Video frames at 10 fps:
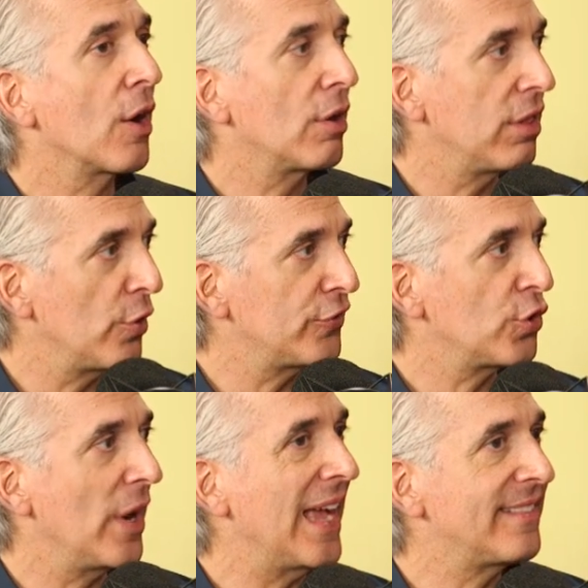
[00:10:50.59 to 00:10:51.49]

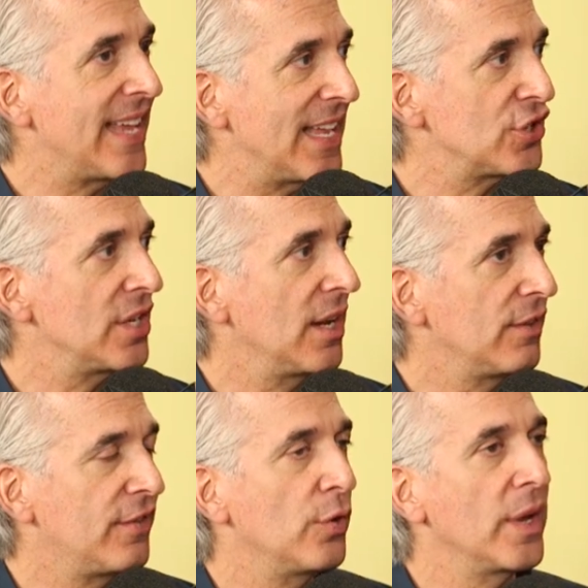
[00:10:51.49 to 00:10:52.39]
closer attention
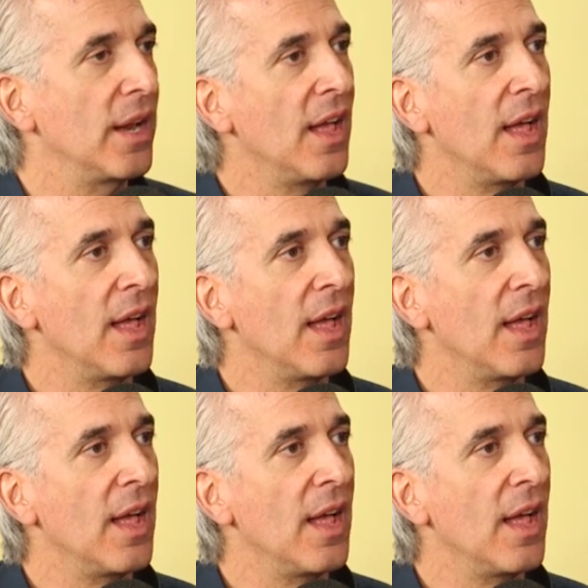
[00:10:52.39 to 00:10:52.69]
to it.